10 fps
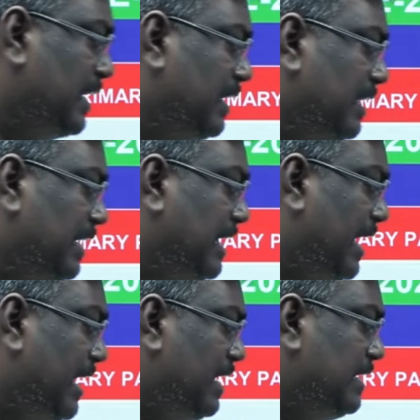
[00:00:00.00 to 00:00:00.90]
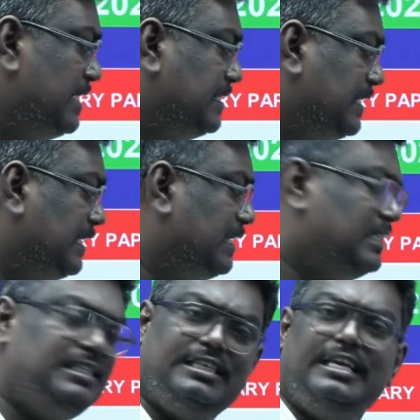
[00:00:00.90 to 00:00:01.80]
DA, ECE,
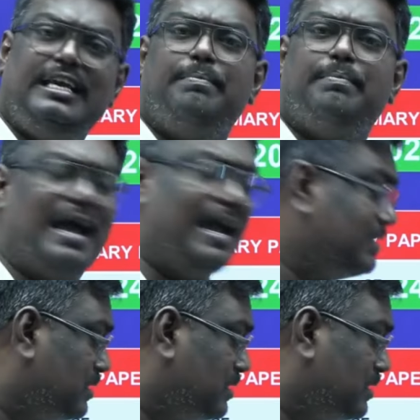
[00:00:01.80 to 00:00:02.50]
GE, maths,